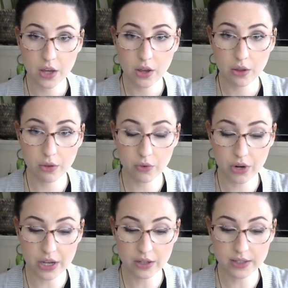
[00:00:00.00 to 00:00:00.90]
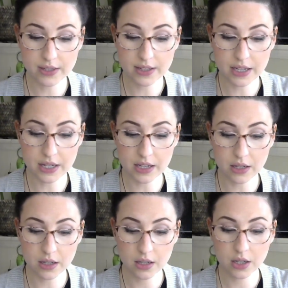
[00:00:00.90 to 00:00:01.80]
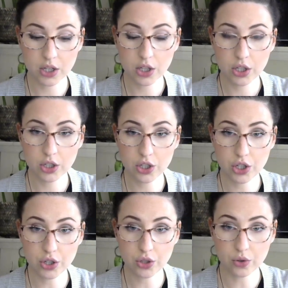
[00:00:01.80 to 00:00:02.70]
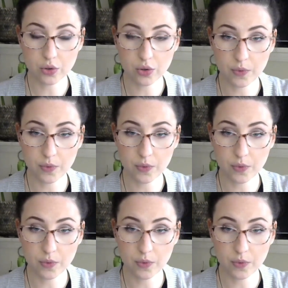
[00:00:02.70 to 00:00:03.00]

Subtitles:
3 on C, 2,